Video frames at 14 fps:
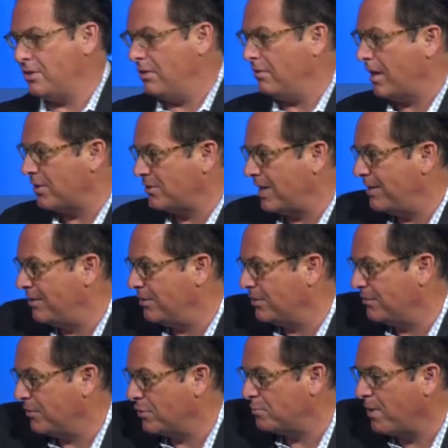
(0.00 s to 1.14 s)
you know, and I'd stand there at the
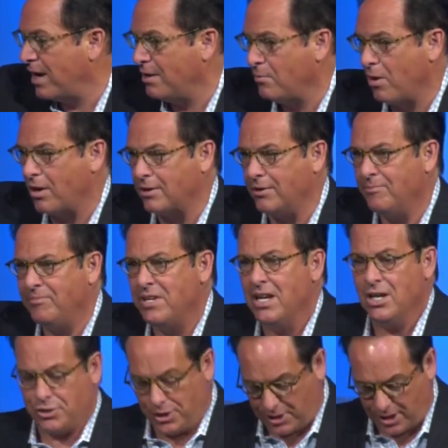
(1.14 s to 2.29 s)
first mile marker.
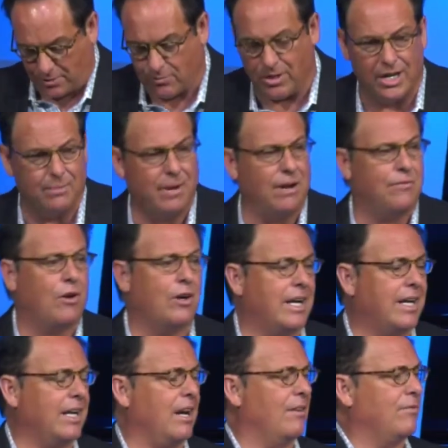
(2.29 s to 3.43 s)
She'd come running up, How far,
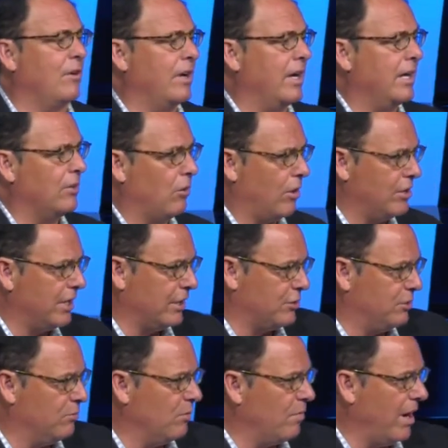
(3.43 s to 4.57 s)
Daddy? How far, Daddy? Lauren, you got two
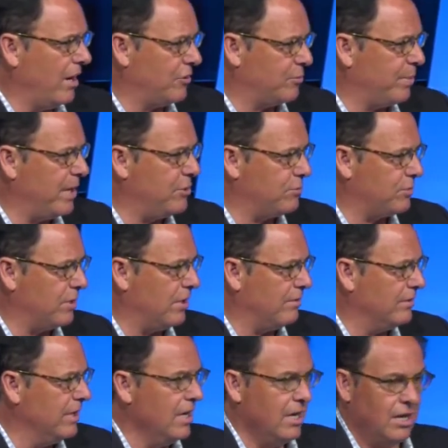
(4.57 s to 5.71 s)
more miles. Pace yourself.
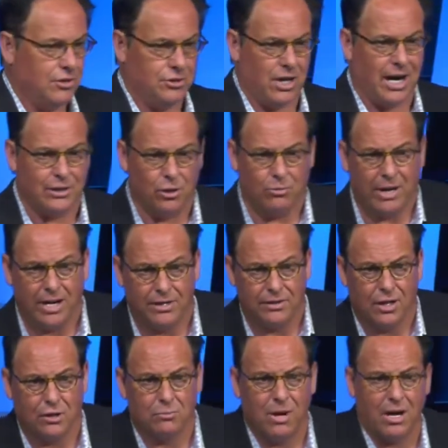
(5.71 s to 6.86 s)
She, I'd go around to the
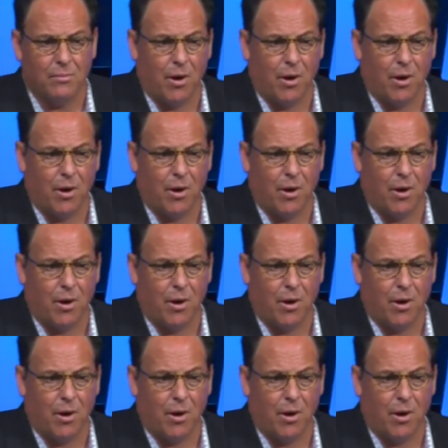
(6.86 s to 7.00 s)
other mile